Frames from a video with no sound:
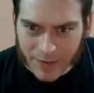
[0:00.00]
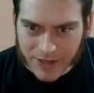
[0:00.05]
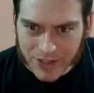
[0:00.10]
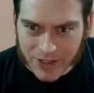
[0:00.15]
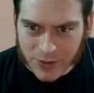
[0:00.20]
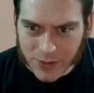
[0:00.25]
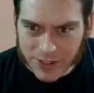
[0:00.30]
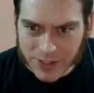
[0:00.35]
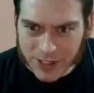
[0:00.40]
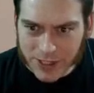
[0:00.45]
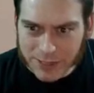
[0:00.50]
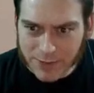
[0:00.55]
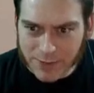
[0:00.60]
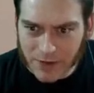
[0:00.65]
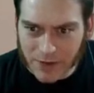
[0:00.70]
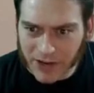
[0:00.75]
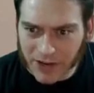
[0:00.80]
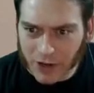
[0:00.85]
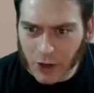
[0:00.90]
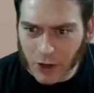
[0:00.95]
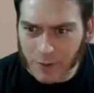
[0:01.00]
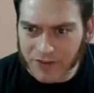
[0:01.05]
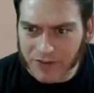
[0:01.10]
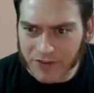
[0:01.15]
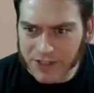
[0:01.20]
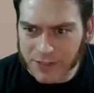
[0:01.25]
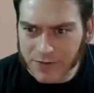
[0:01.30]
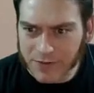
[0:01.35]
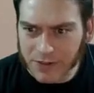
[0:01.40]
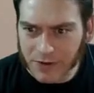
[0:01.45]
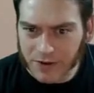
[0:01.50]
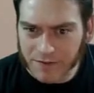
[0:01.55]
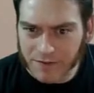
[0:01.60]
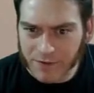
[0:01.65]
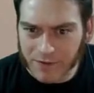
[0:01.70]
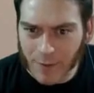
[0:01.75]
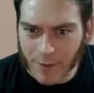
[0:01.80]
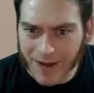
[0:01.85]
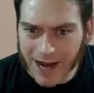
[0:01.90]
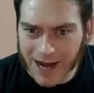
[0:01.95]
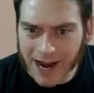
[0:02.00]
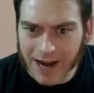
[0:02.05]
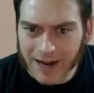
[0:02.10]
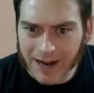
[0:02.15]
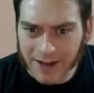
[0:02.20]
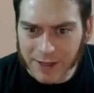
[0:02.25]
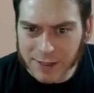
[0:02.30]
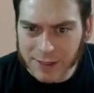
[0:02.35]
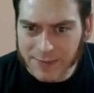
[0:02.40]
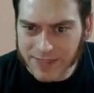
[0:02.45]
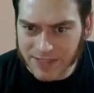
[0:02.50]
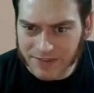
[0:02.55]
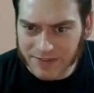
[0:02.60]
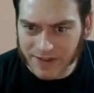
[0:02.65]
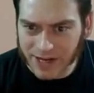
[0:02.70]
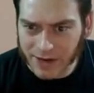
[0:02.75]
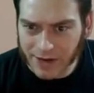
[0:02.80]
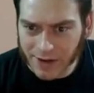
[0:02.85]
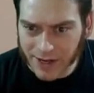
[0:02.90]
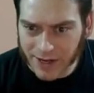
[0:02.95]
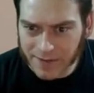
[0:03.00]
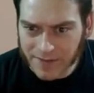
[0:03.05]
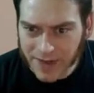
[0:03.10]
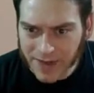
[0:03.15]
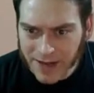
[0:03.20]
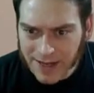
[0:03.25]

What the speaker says: I want to stress that it's perfectly normal for some children to fall behind in a specific area.